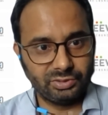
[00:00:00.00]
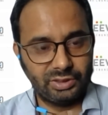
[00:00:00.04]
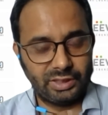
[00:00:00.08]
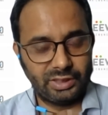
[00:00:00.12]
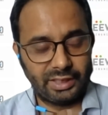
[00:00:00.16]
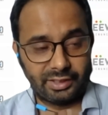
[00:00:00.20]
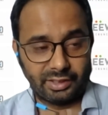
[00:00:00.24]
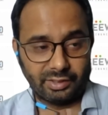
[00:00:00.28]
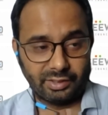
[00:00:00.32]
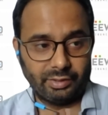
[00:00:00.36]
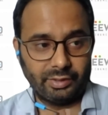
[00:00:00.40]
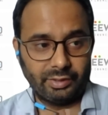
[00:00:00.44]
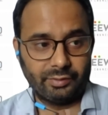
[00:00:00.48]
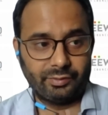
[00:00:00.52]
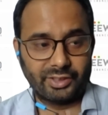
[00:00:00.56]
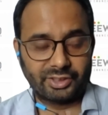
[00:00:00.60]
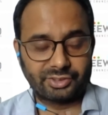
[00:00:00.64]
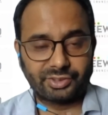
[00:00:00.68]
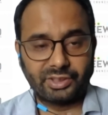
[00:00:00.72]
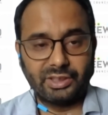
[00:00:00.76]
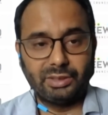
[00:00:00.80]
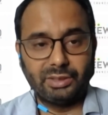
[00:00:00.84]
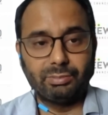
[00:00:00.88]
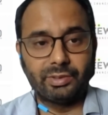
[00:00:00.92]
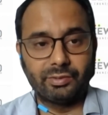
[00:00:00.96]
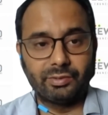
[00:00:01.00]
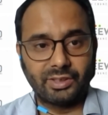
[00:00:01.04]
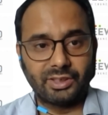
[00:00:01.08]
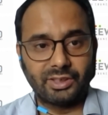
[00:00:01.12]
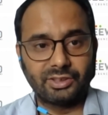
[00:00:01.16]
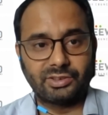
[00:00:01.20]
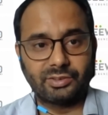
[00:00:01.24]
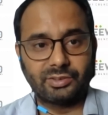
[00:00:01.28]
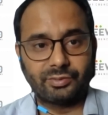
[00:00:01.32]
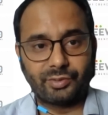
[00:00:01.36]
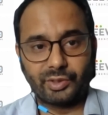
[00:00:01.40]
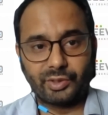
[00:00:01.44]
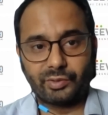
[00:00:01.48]
And if extreme
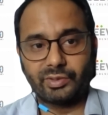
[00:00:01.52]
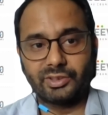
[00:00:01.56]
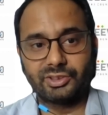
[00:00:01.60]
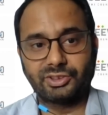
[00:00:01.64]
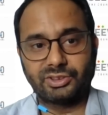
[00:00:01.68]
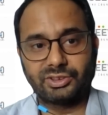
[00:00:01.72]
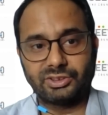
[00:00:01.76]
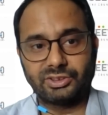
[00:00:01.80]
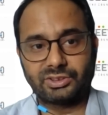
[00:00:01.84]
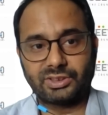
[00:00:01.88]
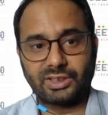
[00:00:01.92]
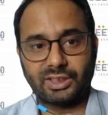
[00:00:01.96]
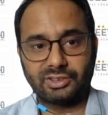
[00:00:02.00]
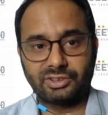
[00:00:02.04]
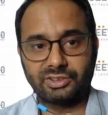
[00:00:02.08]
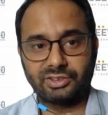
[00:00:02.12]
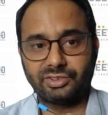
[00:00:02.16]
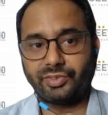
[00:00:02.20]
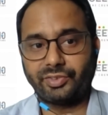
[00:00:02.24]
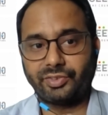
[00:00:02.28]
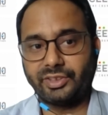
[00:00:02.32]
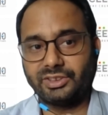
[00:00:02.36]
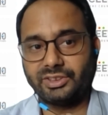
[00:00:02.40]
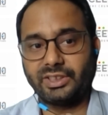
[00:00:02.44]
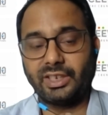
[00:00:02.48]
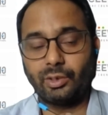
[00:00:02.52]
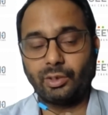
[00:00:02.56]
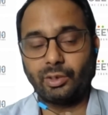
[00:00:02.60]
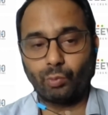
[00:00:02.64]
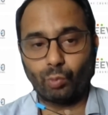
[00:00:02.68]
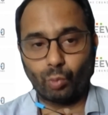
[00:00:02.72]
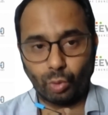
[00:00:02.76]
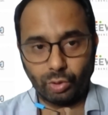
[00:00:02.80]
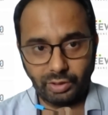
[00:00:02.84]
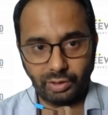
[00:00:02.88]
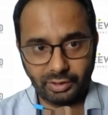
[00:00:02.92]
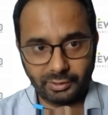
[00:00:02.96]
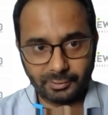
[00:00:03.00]
events, the frequency starts increasing, it
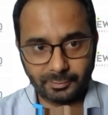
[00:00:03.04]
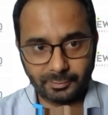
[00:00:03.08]
would.